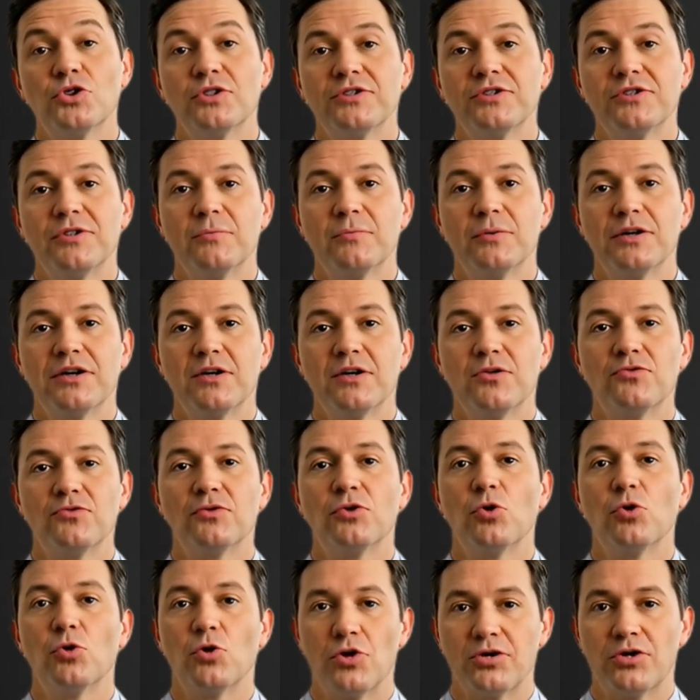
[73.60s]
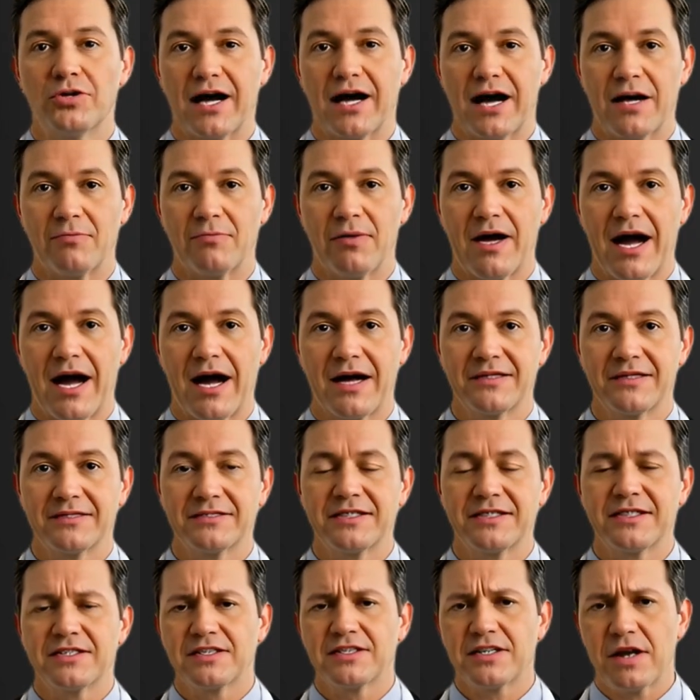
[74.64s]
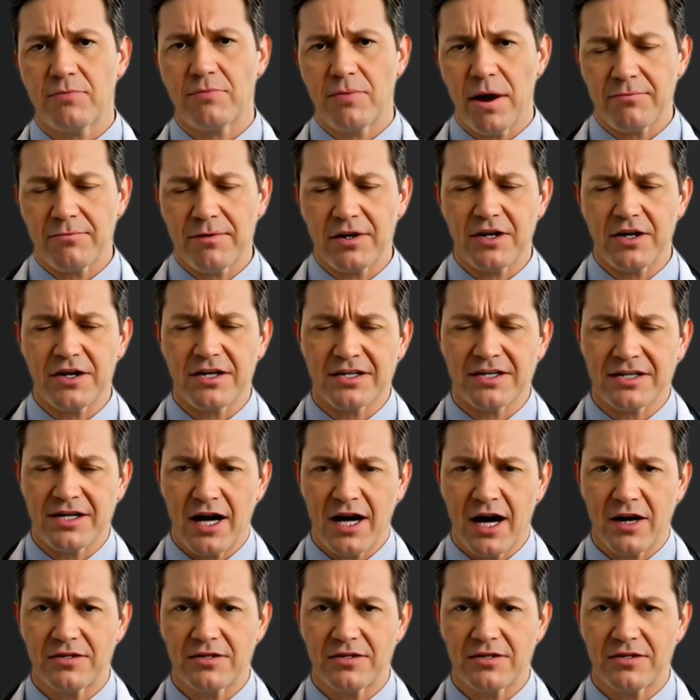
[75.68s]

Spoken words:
they help the knee handle everyday movements and even moderate